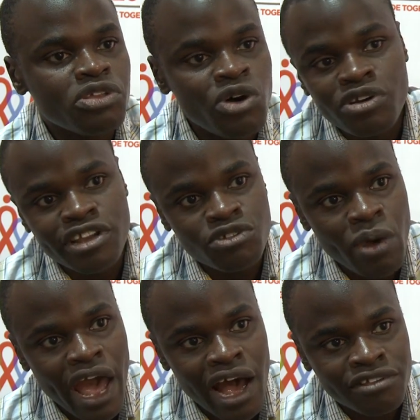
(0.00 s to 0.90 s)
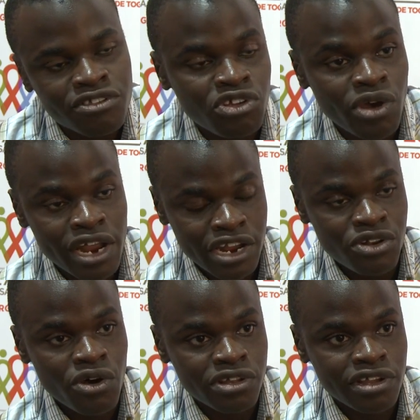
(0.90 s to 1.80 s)
doctors were asked,
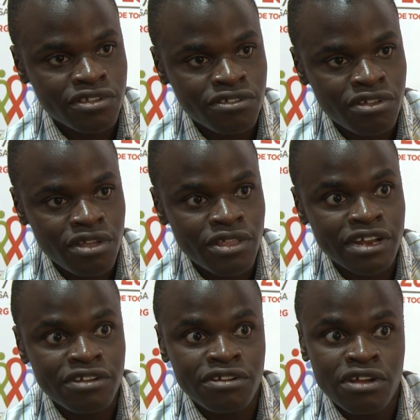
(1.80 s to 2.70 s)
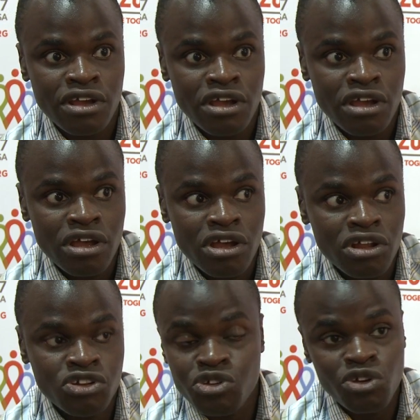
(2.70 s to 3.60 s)
Ugandan doctors, that
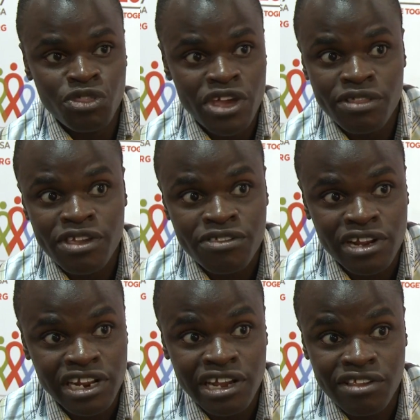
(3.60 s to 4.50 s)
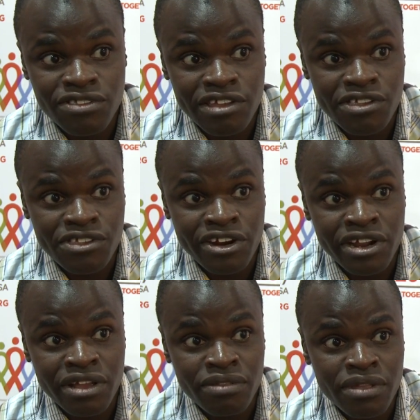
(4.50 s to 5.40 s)
do you think this clinic is
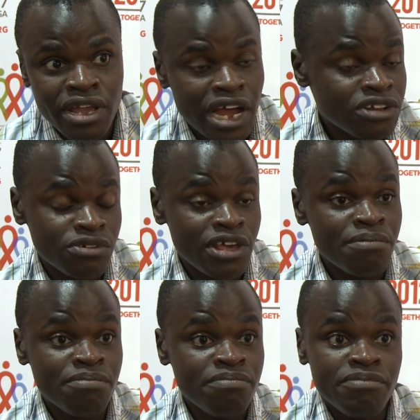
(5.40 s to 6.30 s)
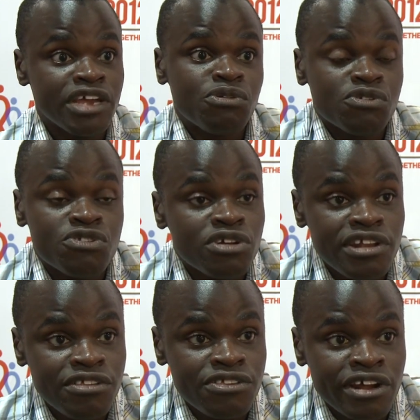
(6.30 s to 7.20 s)
necessary? And to them, it was
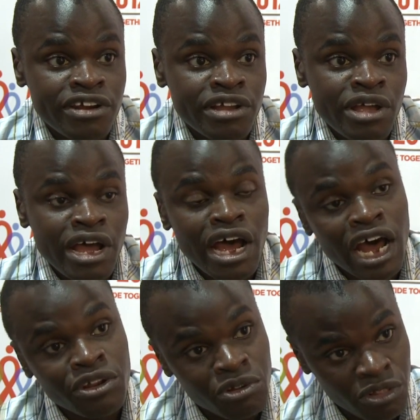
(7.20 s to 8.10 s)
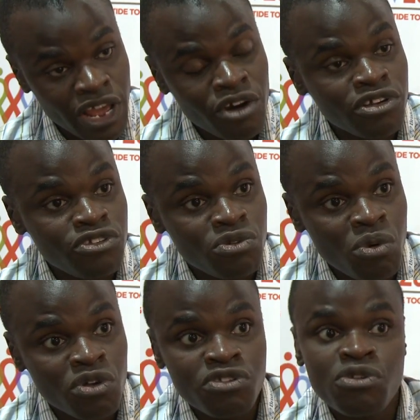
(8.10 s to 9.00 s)
not necessary. And their
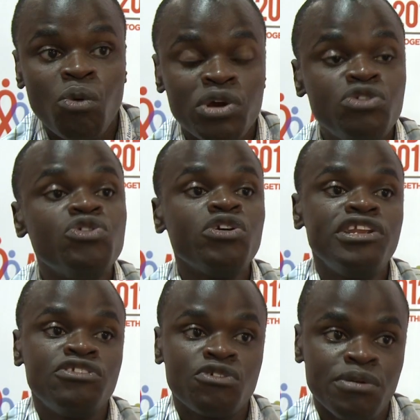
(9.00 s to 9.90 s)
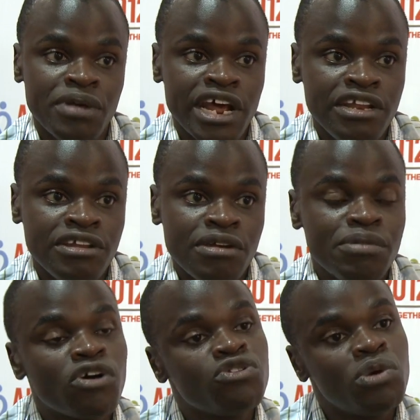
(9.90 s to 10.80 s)
reason was, we do not discriminate
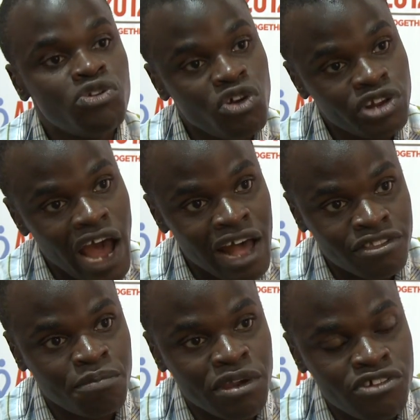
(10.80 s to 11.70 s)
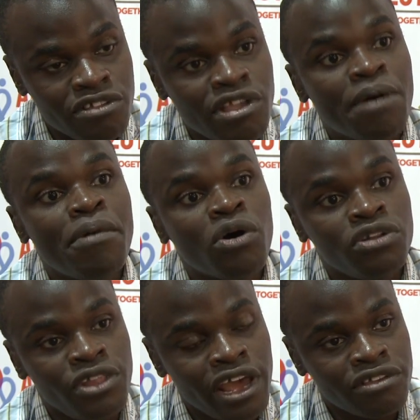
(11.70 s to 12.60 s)
because we do not ask patients
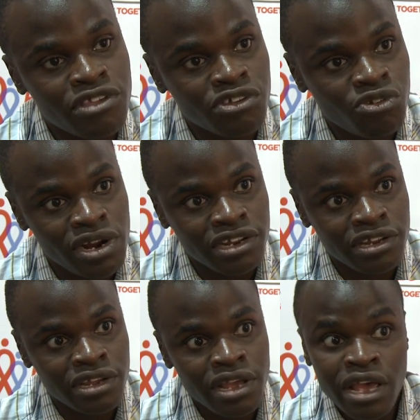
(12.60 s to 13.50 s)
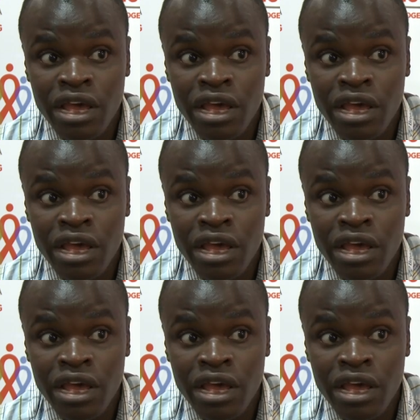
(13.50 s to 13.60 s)
about their sexuality.